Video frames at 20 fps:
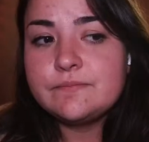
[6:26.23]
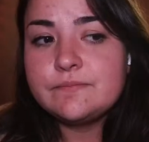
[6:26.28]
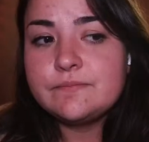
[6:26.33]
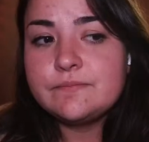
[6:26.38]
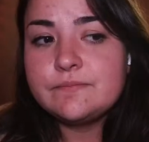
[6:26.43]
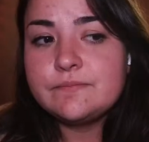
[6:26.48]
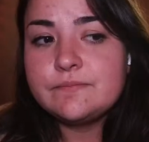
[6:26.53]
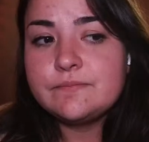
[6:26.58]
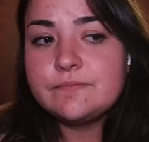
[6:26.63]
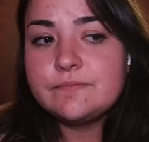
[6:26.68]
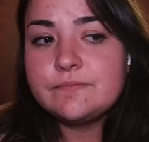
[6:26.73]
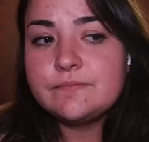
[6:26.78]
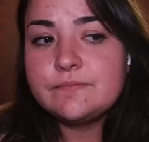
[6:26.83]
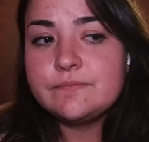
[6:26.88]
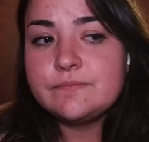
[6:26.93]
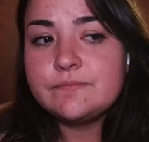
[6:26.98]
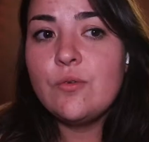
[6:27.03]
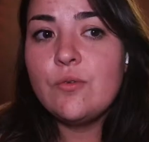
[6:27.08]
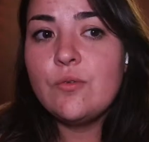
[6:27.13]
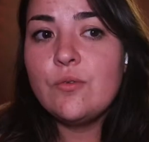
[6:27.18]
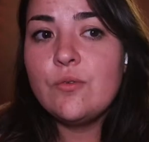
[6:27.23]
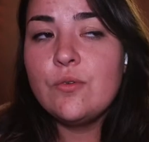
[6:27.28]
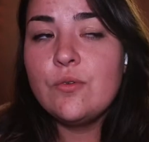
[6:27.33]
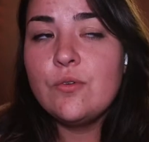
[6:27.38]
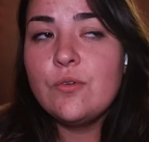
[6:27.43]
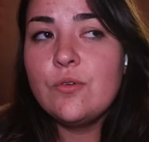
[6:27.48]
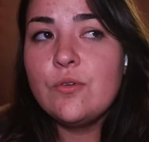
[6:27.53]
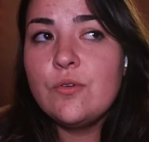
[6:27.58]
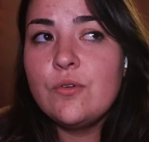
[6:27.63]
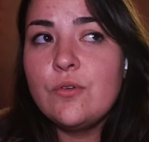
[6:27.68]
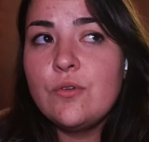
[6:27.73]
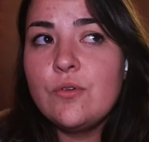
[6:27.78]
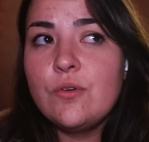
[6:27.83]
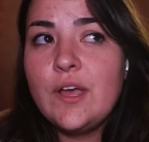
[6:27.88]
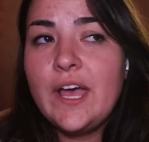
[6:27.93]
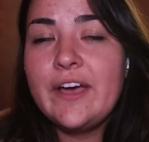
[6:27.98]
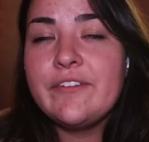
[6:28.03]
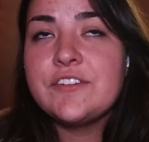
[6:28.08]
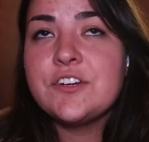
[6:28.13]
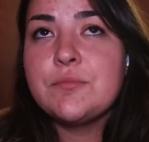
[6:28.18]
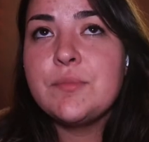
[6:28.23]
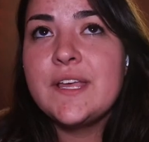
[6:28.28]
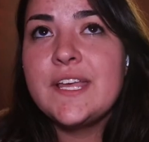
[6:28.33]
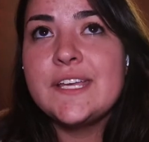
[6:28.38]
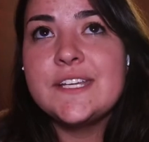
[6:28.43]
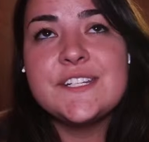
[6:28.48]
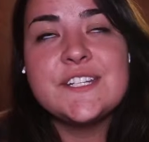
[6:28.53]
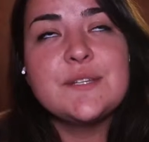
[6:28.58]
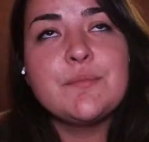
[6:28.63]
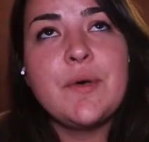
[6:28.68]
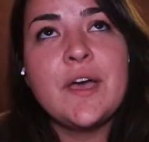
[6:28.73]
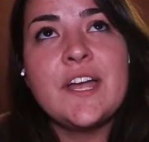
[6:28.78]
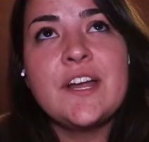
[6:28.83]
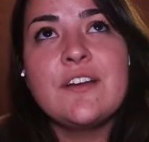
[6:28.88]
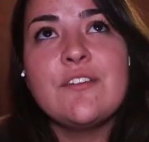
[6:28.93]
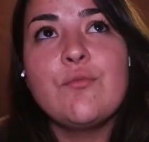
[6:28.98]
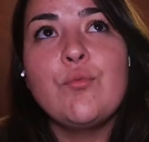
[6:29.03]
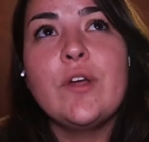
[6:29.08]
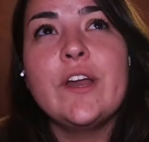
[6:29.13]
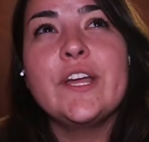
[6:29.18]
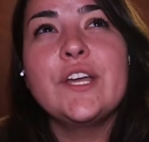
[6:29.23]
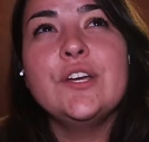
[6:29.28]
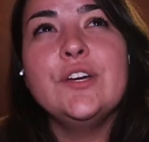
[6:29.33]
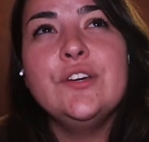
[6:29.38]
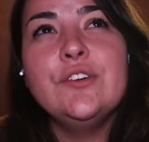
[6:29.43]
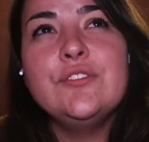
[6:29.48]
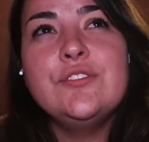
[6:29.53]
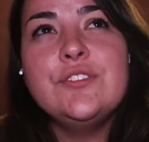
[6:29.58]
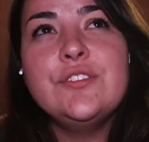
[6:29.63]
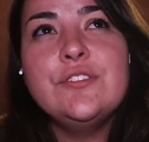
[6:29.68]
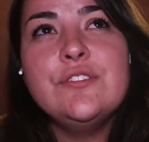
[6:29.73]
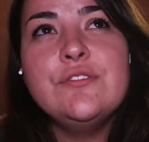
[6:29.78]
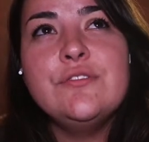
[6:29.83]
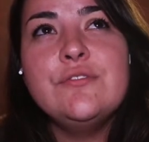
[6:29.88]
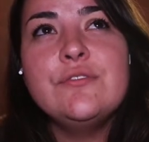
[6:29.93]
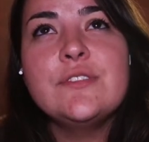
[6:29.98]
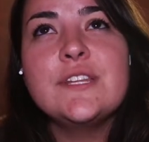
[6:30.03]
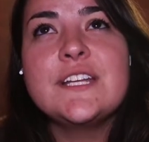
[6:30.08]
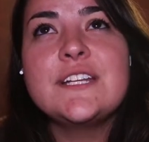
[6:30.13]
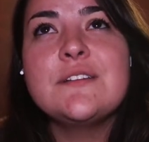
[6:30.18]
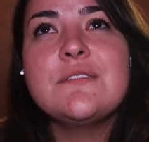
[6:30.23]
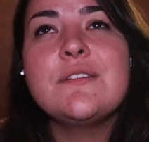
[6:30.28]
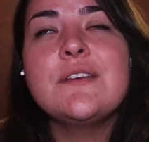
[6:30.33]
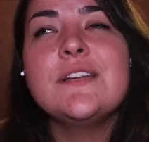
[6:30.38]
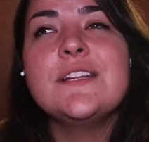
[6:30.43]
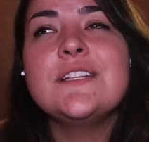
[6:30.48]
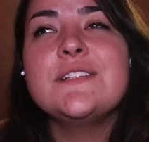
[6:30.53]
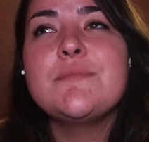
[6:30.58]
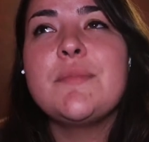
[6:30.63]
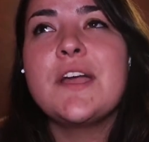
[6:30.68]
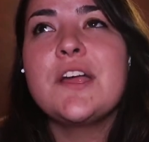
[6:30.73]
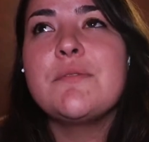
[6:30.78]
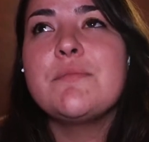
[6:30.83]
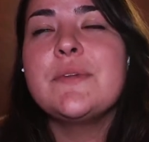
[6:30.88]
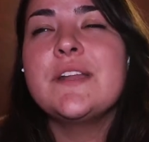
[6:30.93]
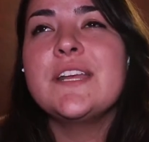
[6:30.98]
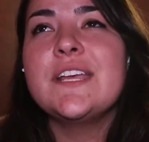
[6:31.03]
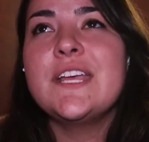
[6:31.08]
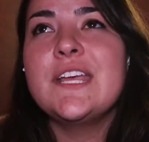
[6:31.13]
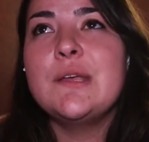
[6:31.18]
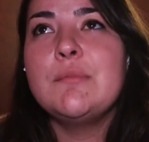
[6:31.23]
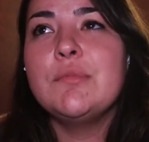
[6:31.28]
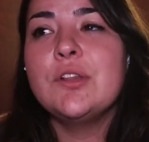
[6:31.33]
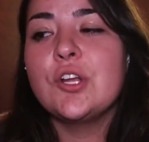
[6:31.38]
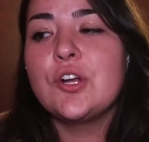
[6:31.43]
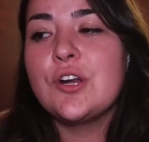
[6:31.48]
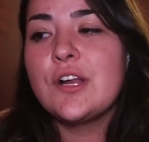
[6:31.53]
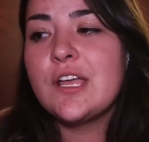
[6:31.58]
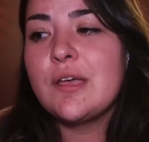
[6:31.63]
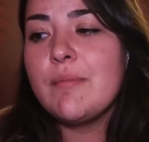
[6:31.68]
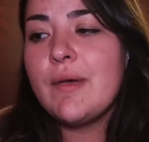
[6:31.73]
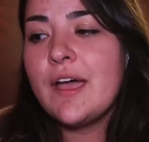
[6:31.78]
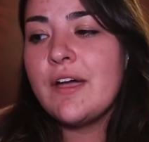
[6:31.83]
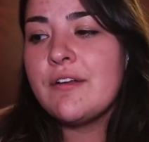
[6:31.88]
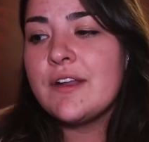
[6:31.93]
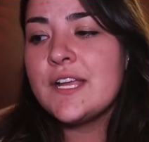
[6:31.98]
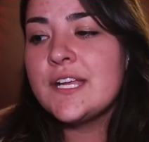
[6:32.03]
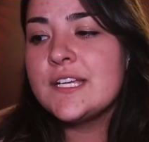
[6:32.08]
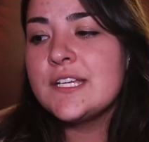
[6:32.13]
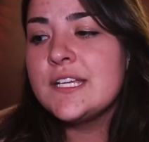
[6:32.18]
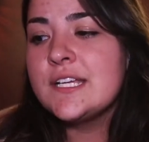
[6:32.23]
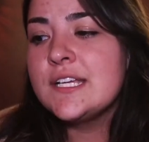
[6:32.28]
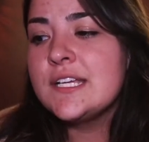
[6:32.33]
so after being inspired of what I could do, that inspired me to keep learning about it.